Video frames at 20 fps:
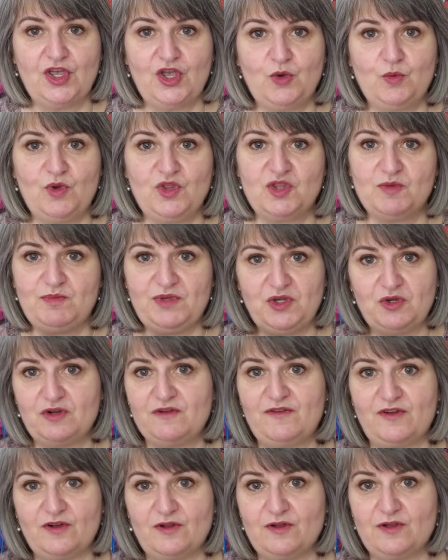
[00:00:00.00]
with the
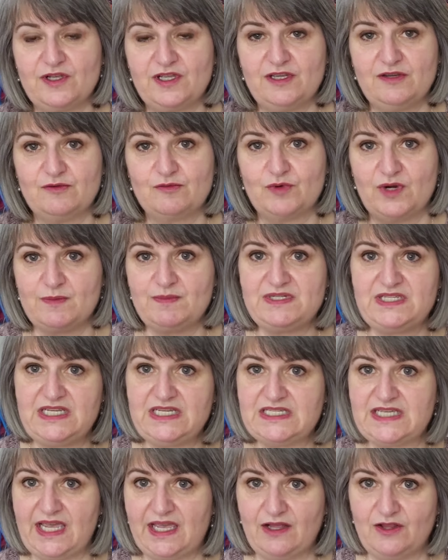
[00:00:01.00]
beautiful rib
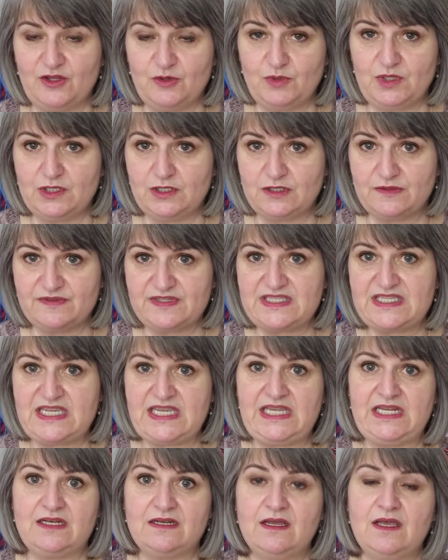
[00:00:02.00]
detail that you'll have
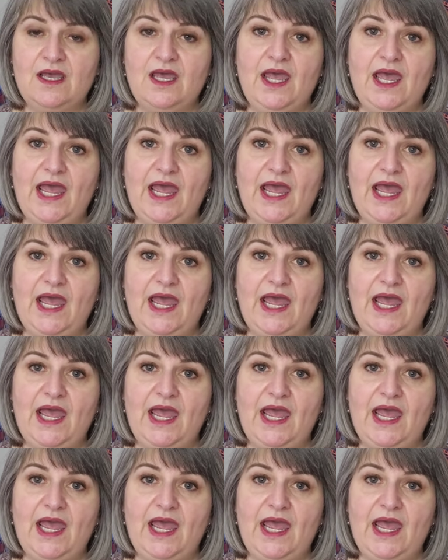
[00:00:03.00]
seen,